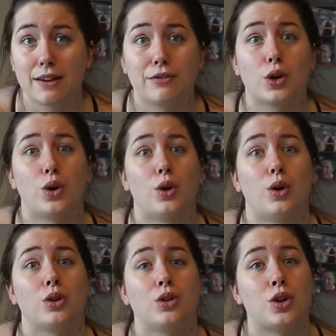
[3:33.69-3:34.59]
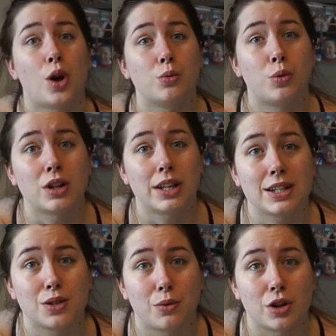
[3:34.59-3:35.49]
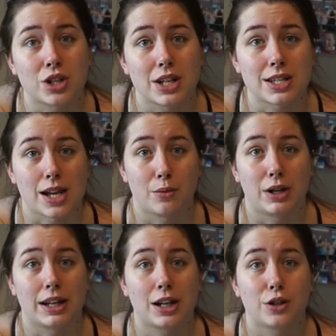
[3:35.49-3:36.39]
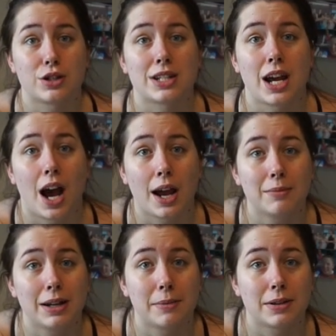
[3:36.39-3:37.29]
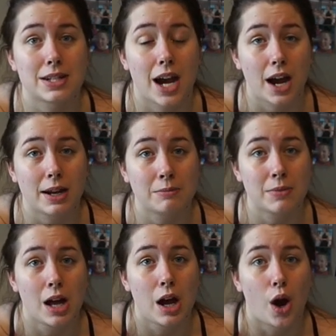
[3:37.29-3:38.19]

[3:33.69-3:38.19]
If you're not wanting to watch this, I will include a time